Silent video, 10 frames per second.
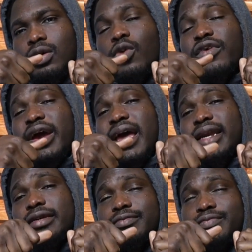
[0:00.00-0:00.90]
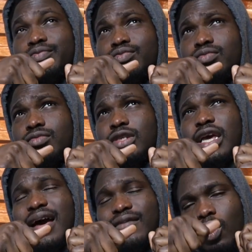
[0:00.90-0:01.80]
overhead. Yeah,
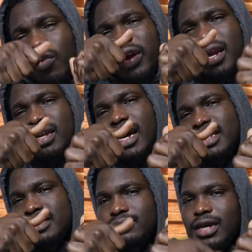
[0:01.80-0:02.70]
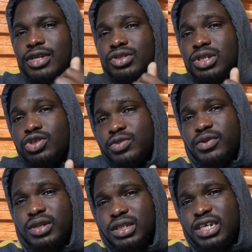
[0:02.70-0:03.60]
you have an overhead light. I usually use
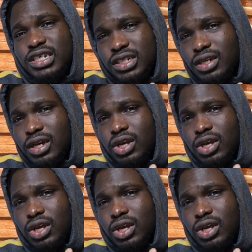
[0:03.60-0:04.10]
beauty dish.